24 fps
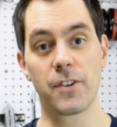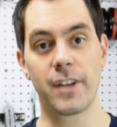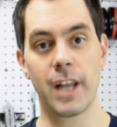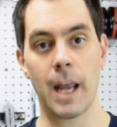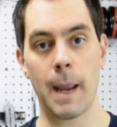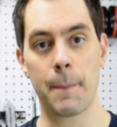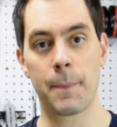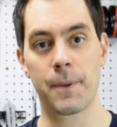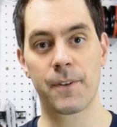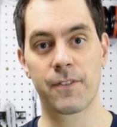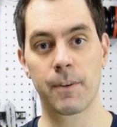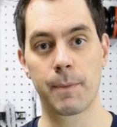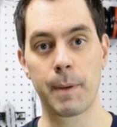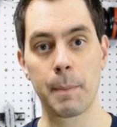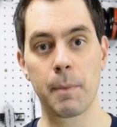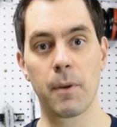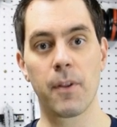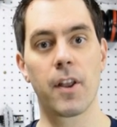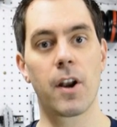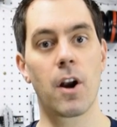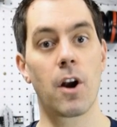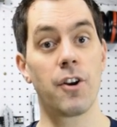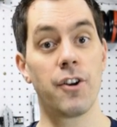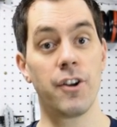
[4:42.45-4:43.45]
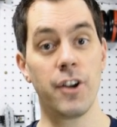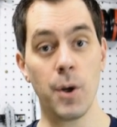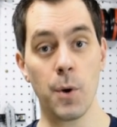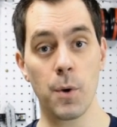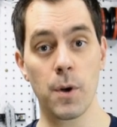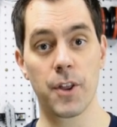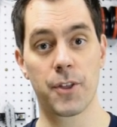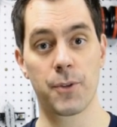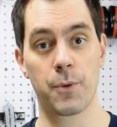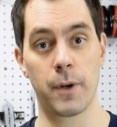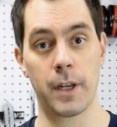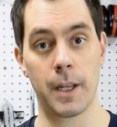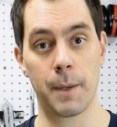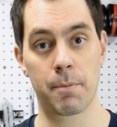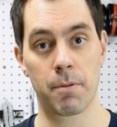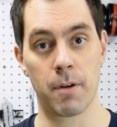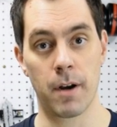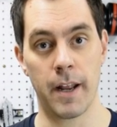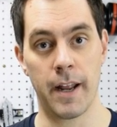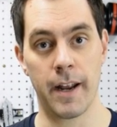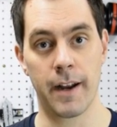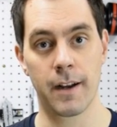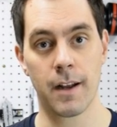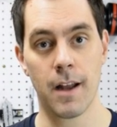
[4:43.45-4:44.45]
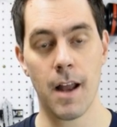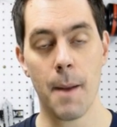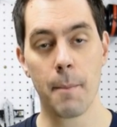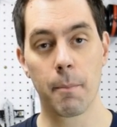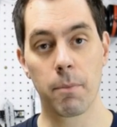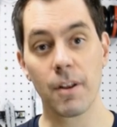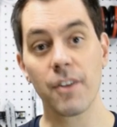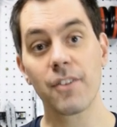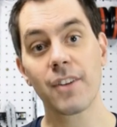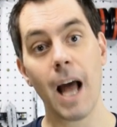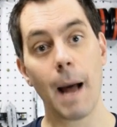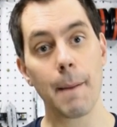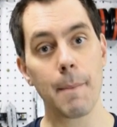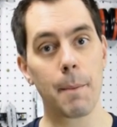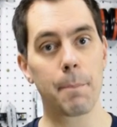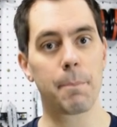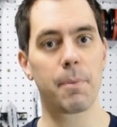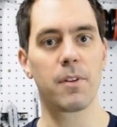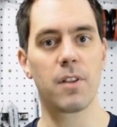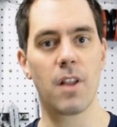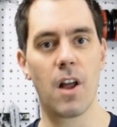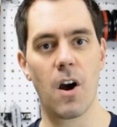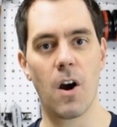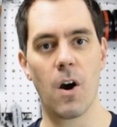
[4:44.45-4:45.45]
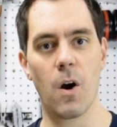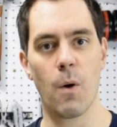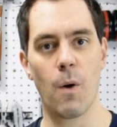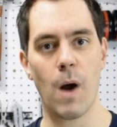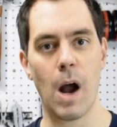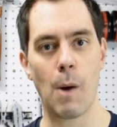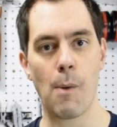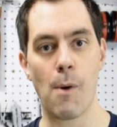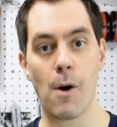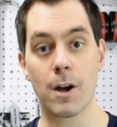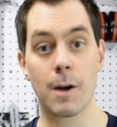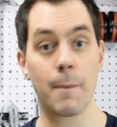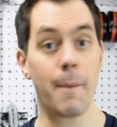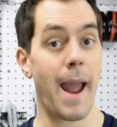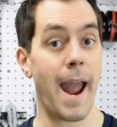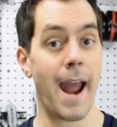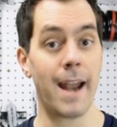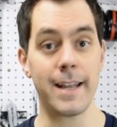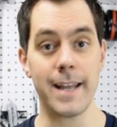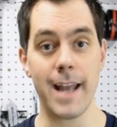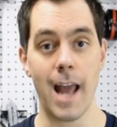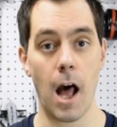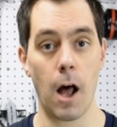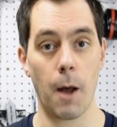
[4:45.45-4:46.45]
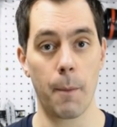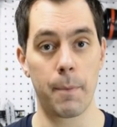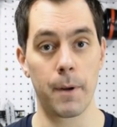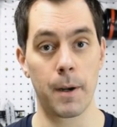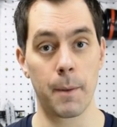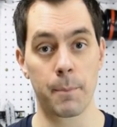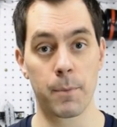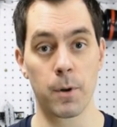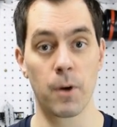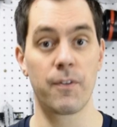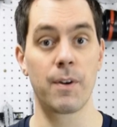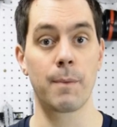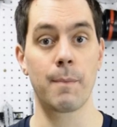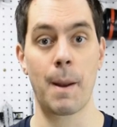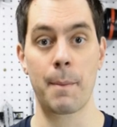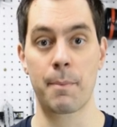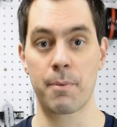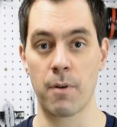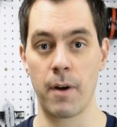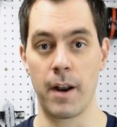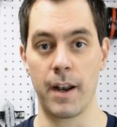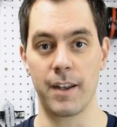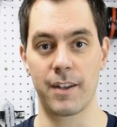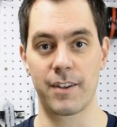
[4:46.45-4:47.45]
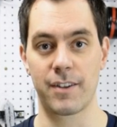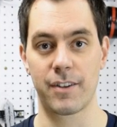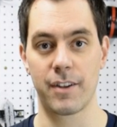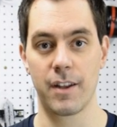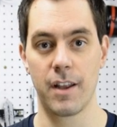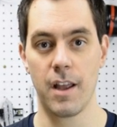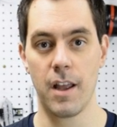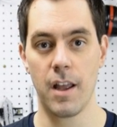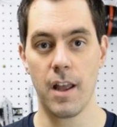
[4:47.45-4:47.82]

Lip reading: tips for people that are new to 3D printing, please comment below. I welcome any help in improving my prints.